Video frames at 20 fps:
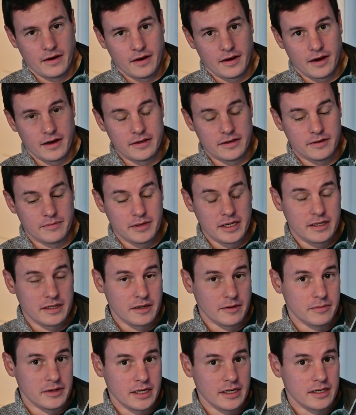And a big
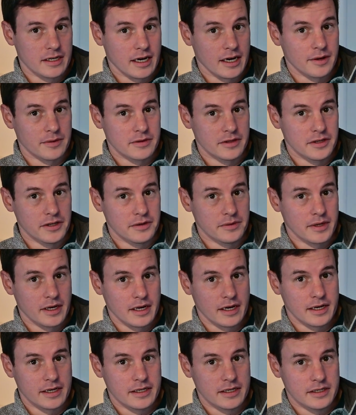subject now in the
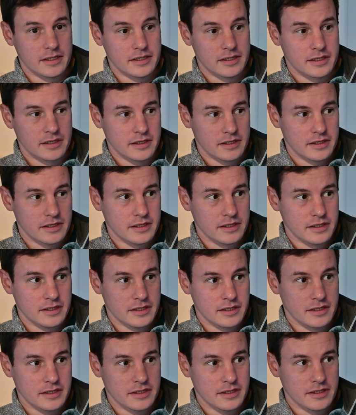UK is,
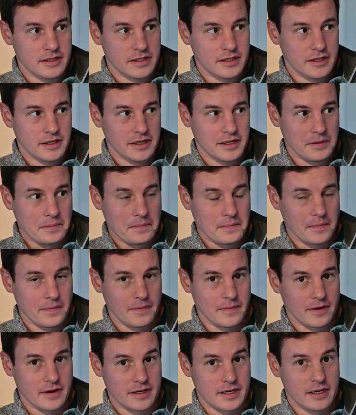
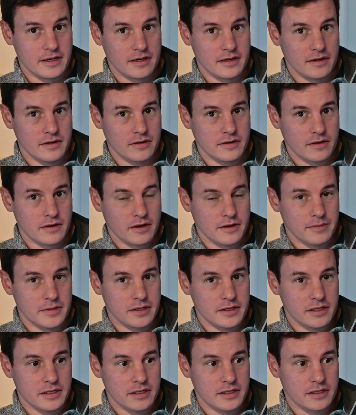I get it a lot in
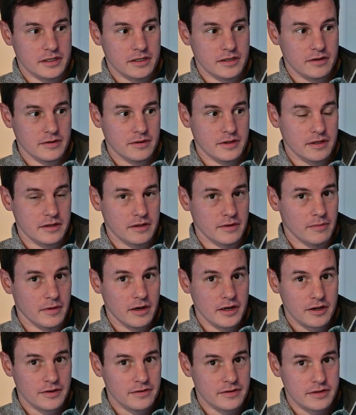comments, is, oh, the
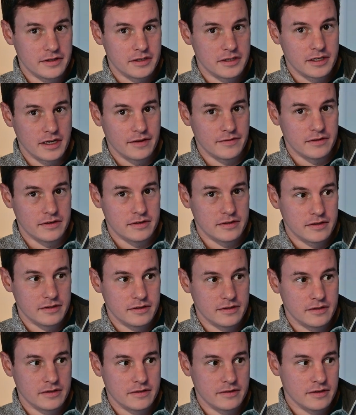migrants haven't
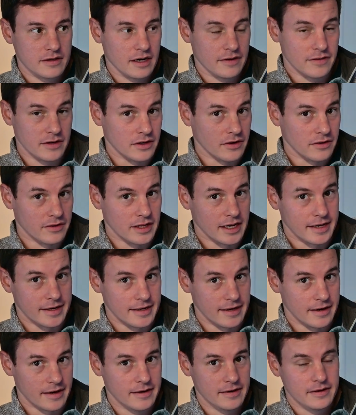gone there
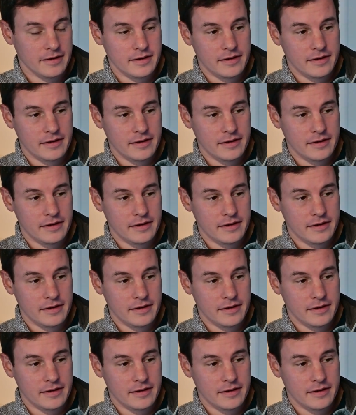yet.